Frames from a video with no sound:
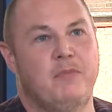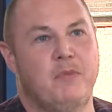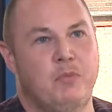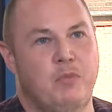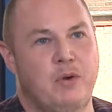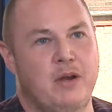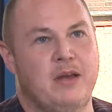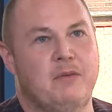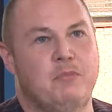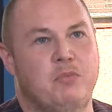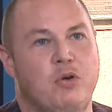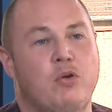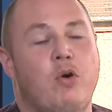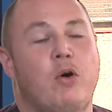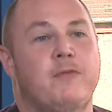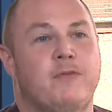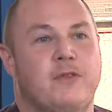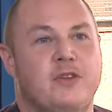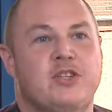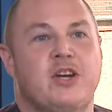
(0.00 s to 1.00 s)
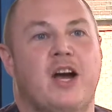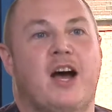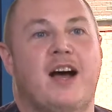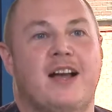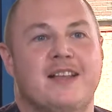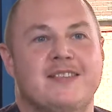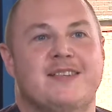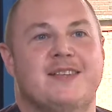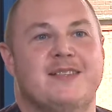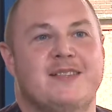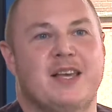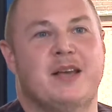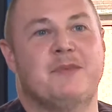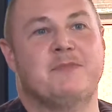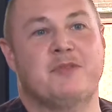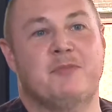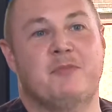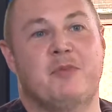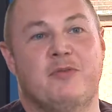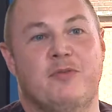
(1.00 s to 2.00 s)
We're off the charts in terms
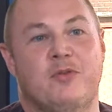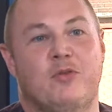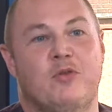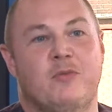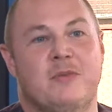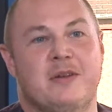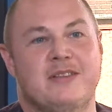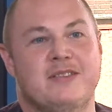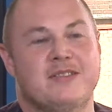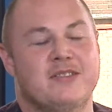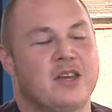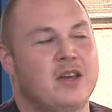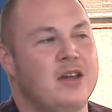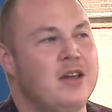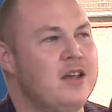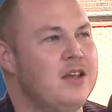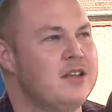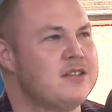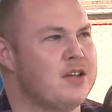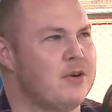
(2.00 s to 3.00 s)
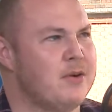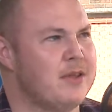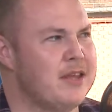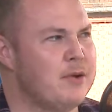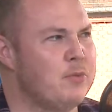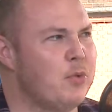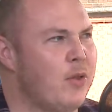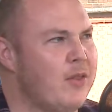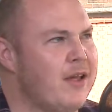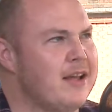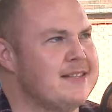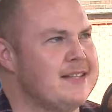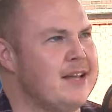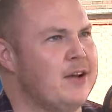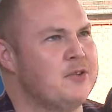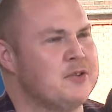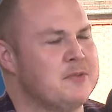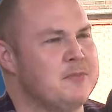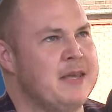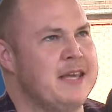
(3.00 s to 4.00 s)
of performance. Okay. So I think what that
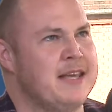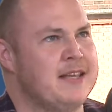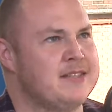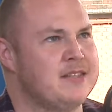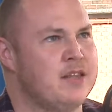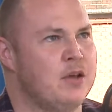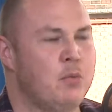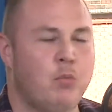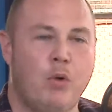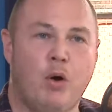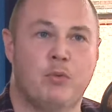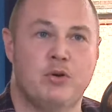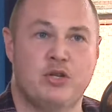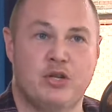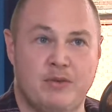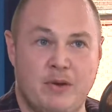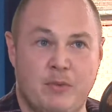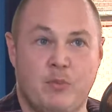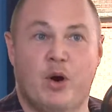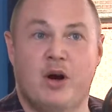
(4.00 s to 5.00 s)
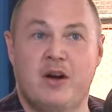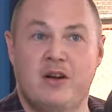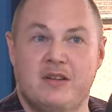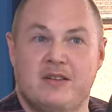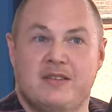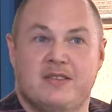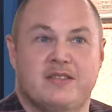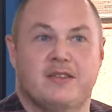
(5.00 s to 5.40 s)
tells me is that what we're doing works.